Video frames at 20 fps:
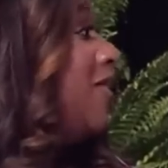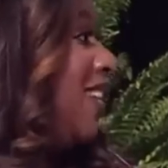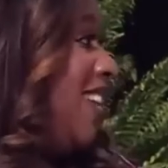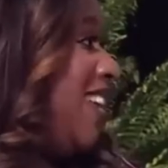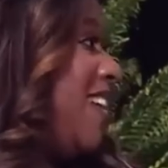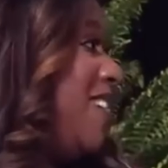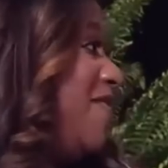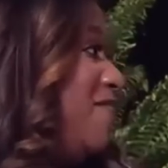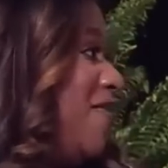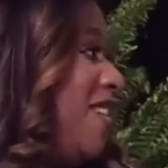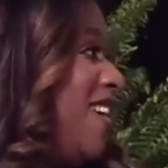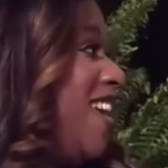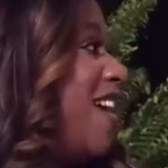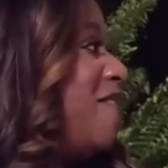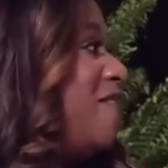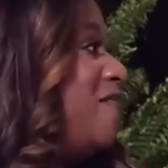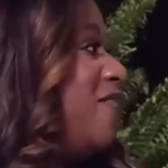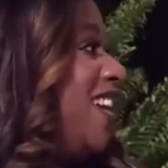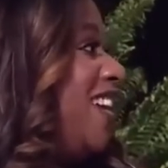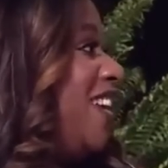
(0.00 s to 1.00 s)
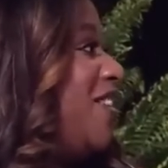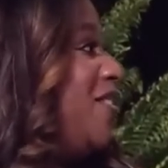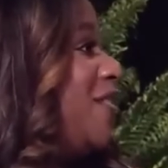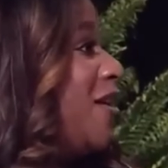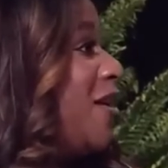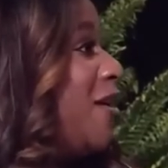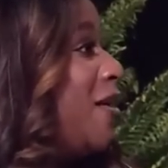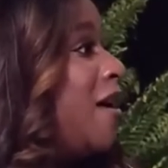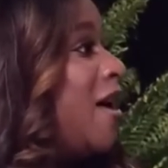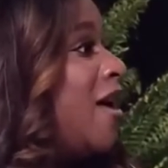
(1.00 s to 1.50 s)
in me. I mean, you
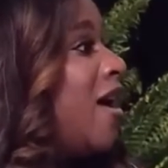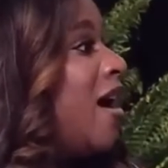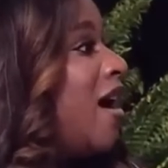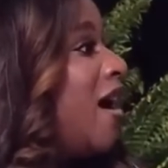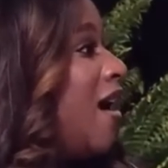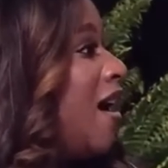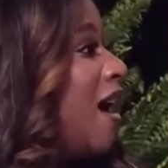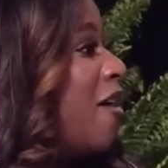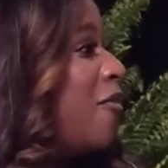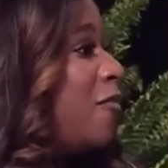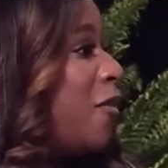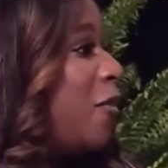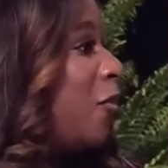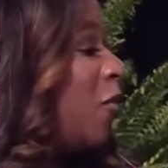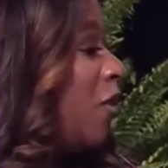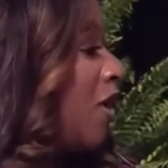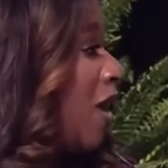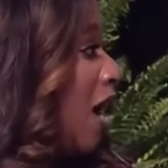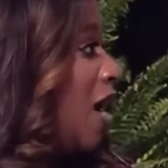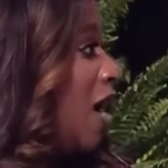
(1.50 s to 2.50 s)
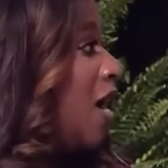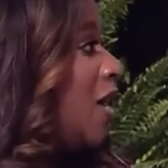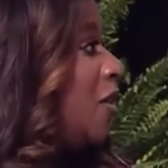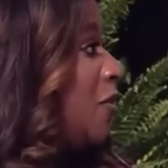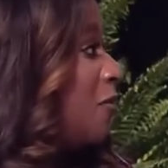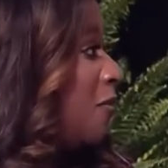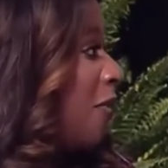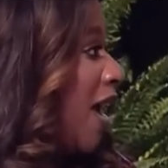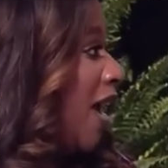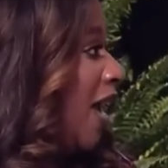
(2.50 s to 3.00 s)
know, I remember when I
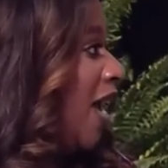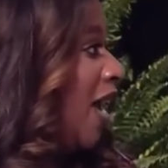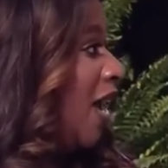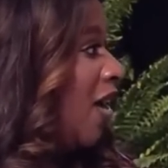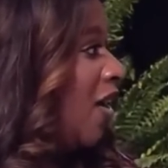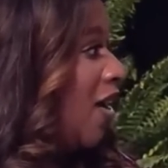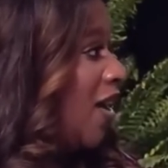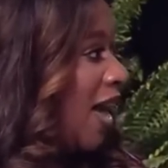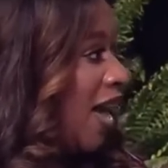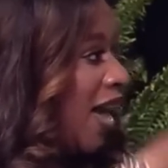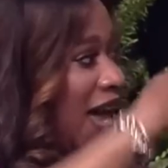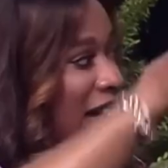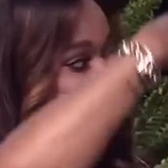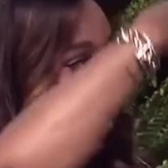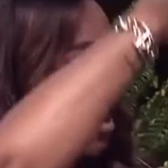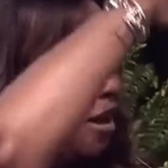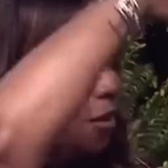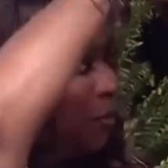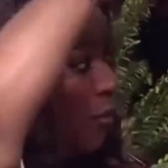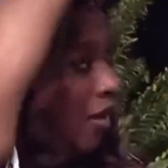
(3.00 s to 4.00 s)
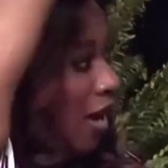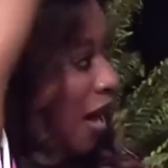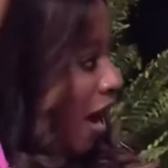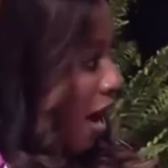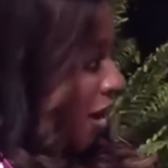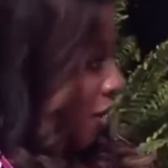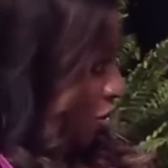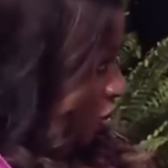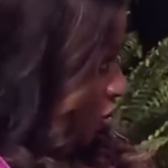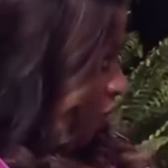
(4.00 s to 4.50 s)
colored my hair and I had like a
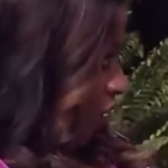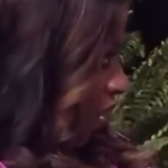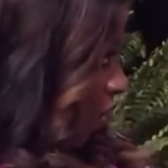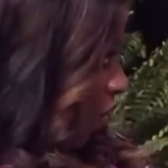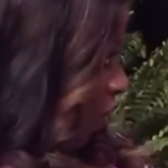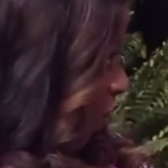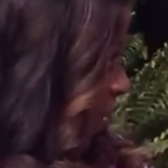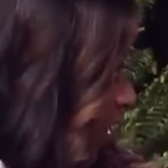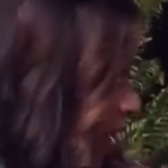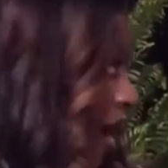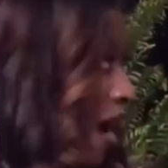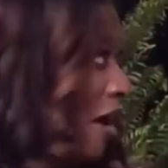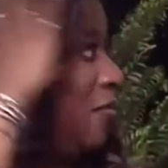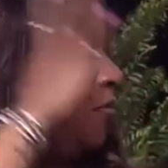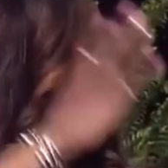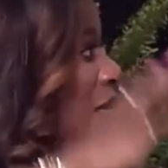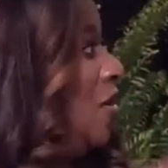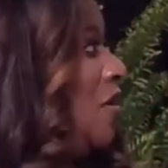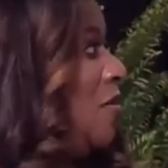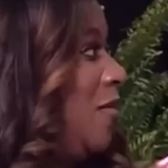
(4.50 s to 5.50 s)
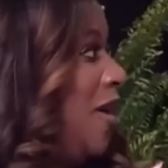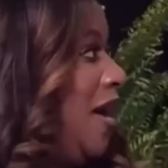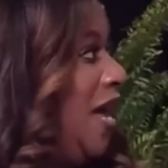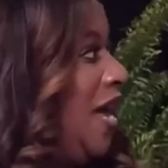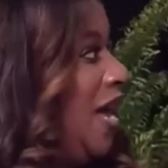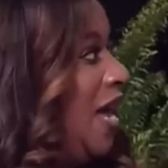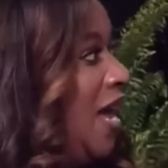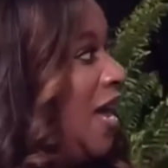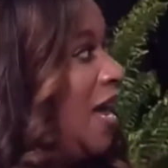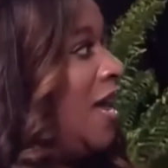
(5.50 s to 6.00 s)
blonde streak going down the middle of my
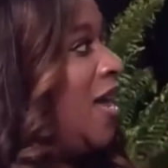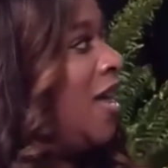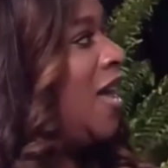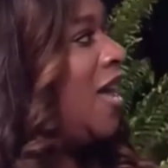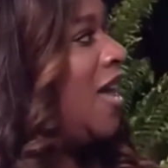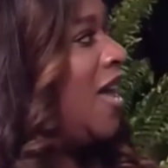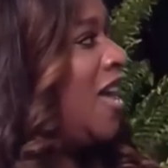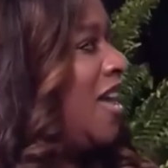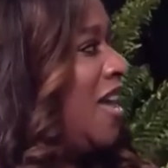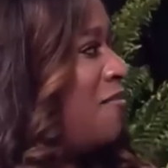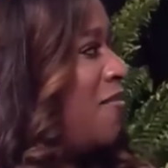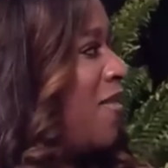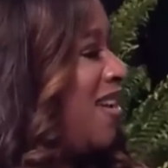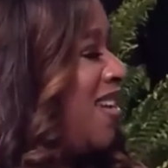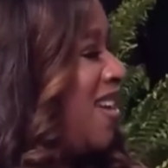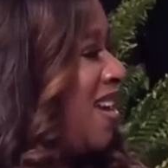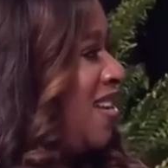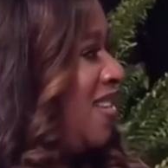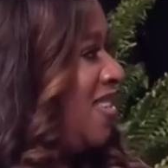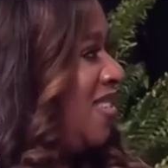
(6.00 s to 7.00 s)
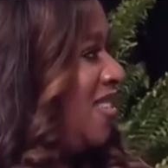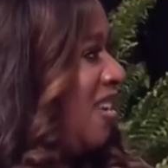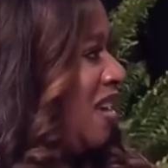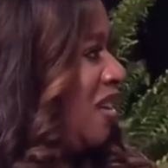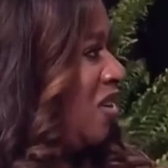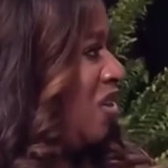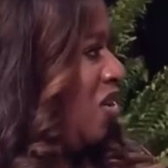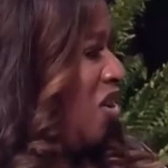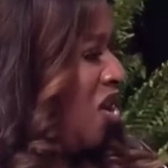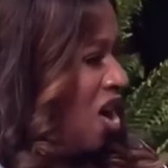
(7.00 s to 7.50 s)
head. And my nana
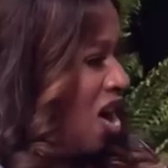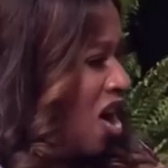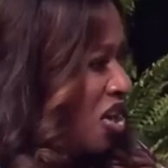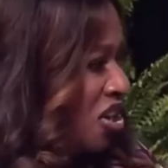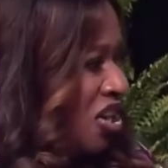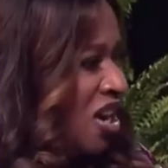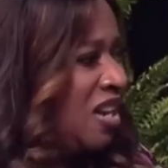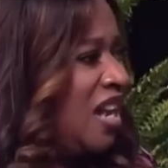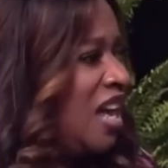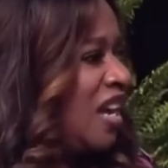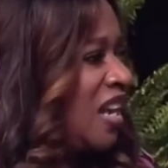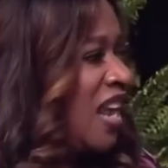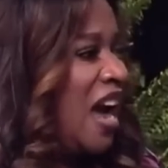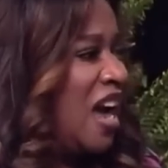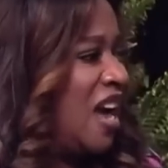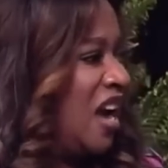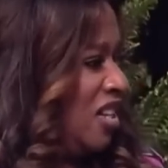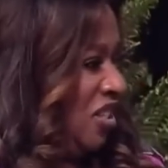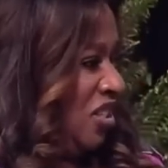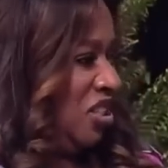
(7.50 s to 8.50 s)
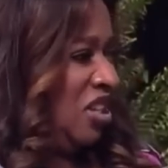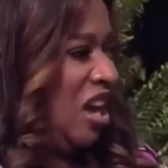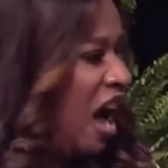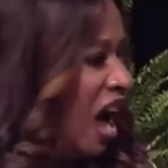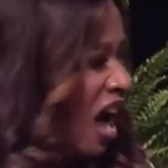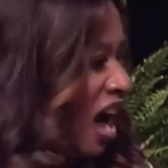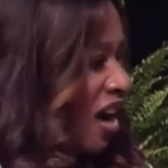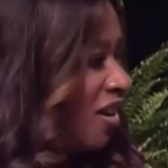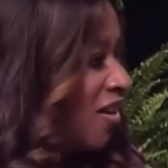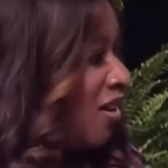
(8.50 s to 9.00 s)
said, "Girl, you look like a
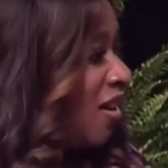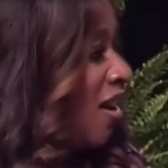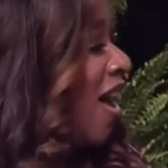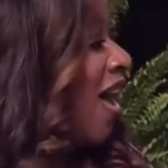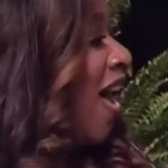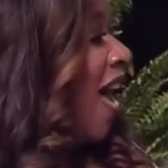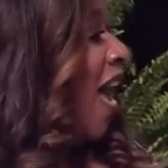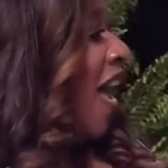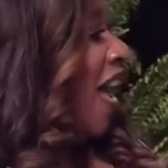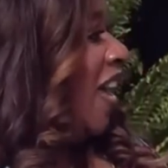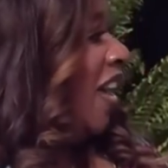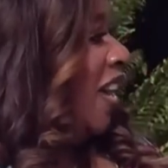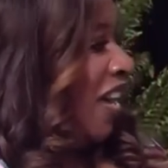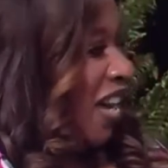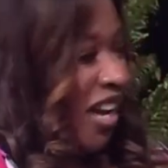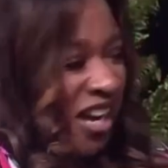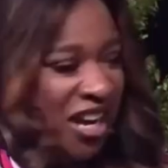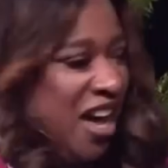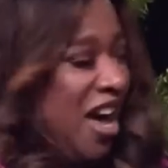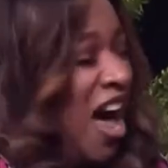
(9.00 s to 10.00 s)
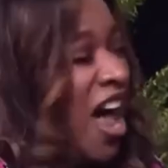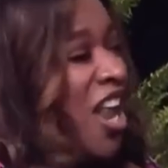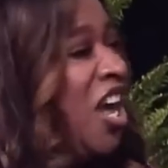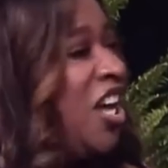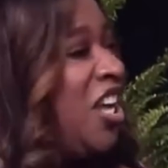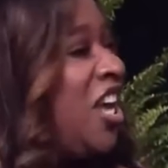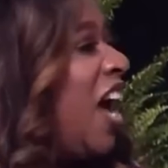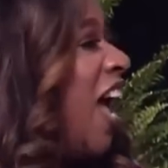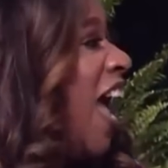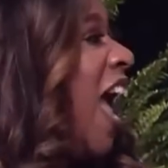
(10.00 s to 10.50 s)
skunk.
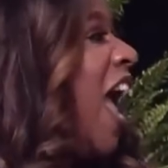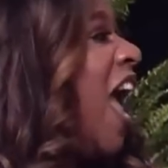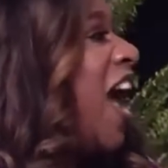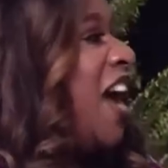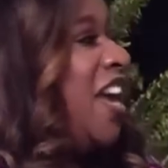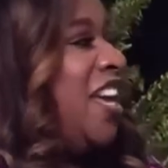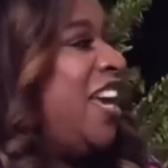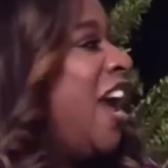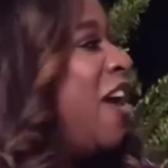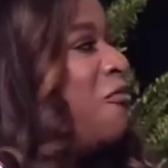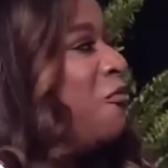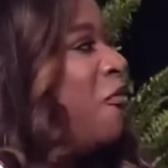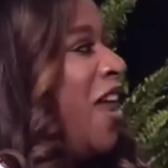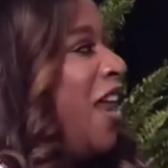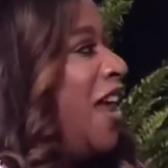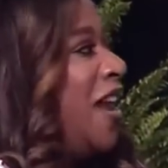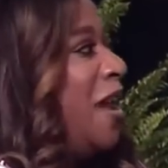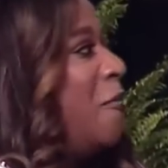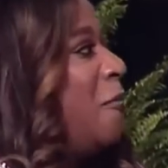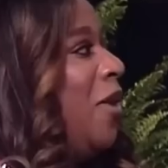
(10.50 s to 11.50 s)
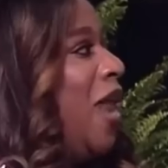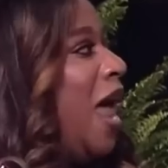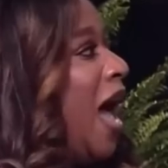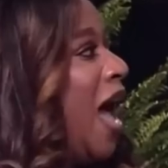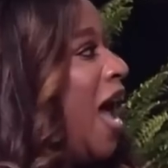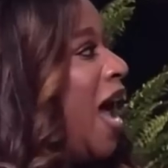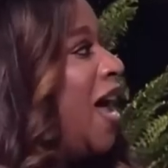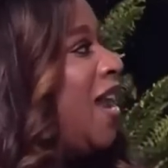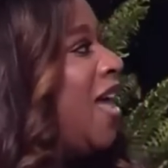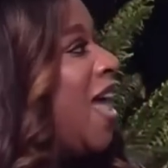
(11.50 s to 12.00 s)
Color your hair. Get rid of the
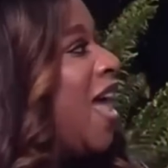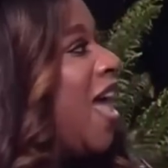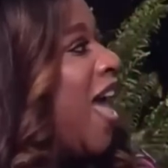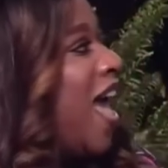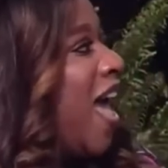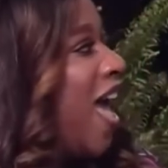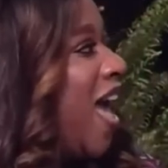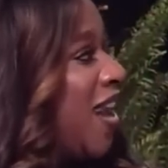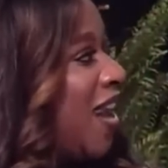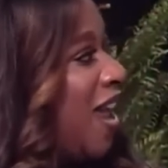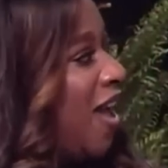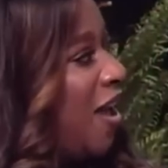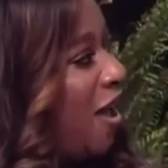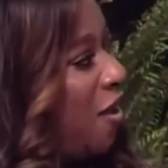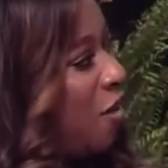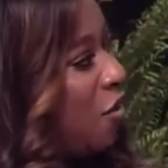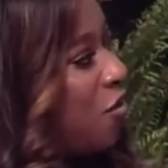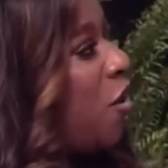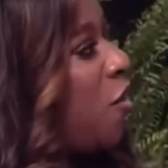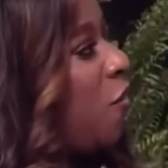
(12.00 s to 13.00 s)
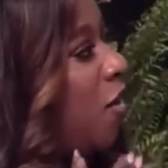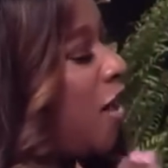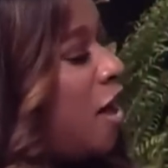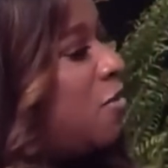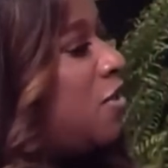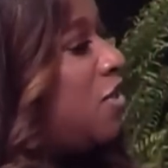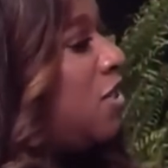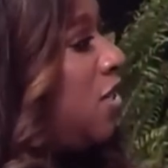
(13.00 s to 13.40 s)
blonde." And, you know, when I was